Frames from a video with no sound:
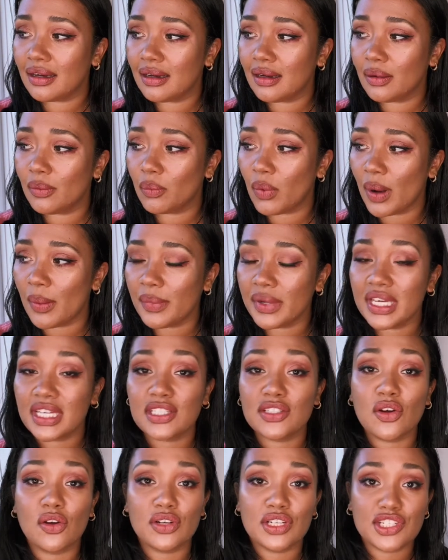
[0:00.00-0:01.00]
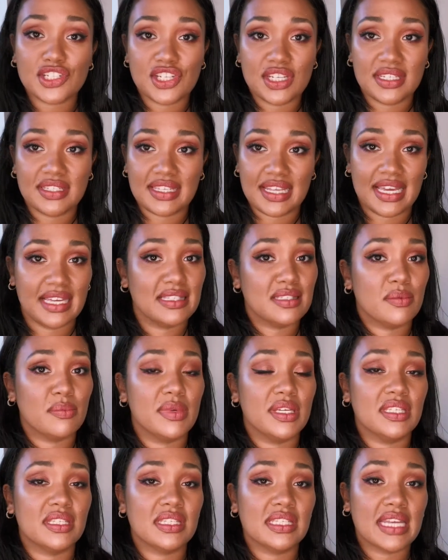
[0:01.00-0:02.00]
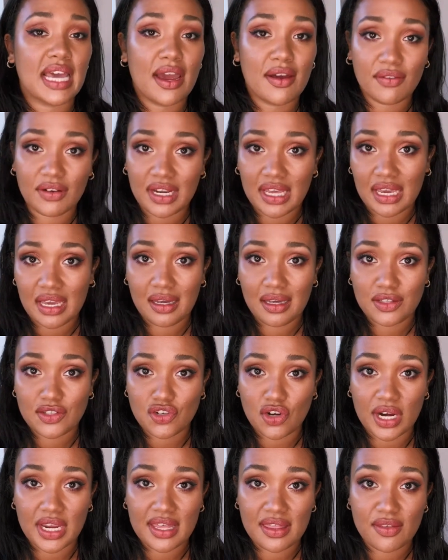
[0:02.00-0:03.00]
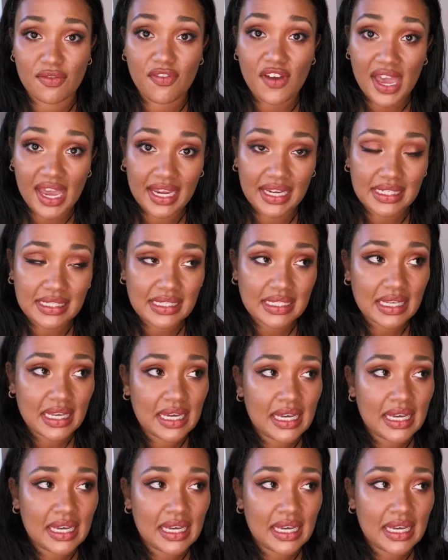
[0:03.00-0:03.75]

When we acknowledge these things and we stare at it straight in the face,